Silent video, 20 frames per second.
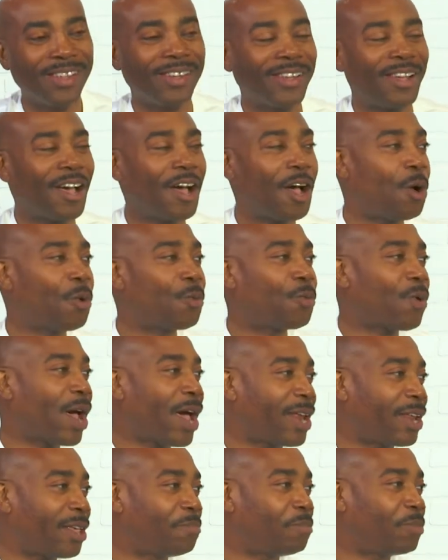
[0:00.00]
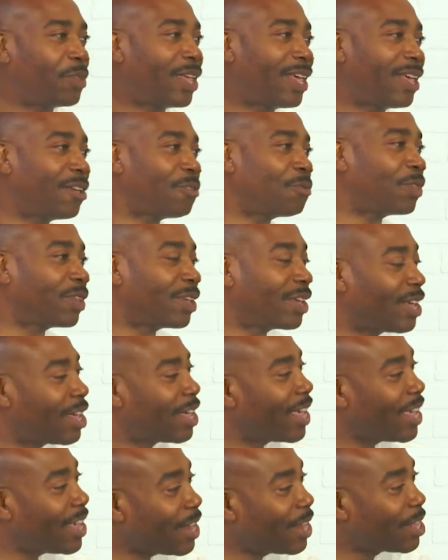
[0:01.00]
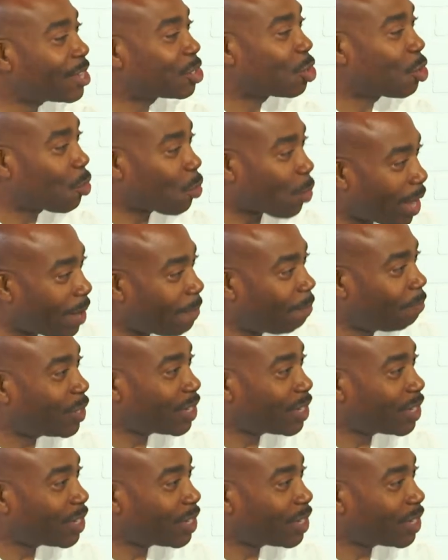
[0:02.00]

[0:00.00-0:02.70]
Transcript: All righty. It is great to